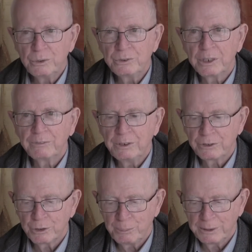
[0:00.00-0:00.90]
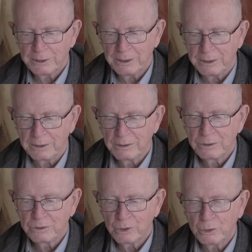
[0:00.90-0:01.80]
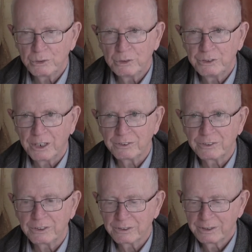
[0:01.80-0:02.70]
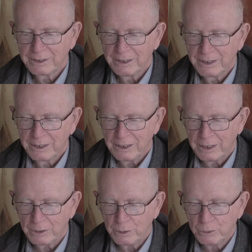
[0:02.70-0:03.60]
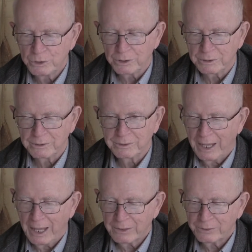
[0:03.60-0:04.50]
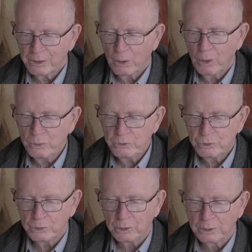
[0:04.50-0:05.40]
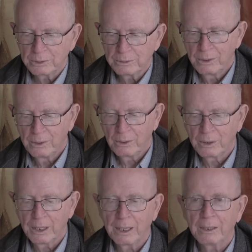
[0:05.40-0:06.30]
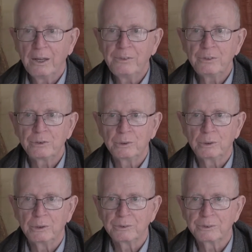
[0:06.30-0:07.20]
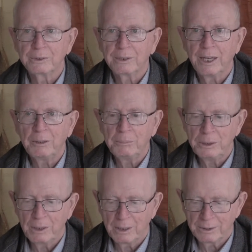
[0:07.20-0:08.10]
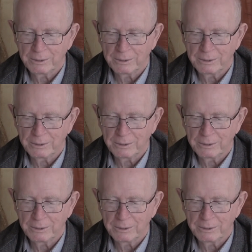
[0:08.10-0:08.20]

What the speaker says: of disability, social justice, inclusion, at their own school or at other schools and beyond.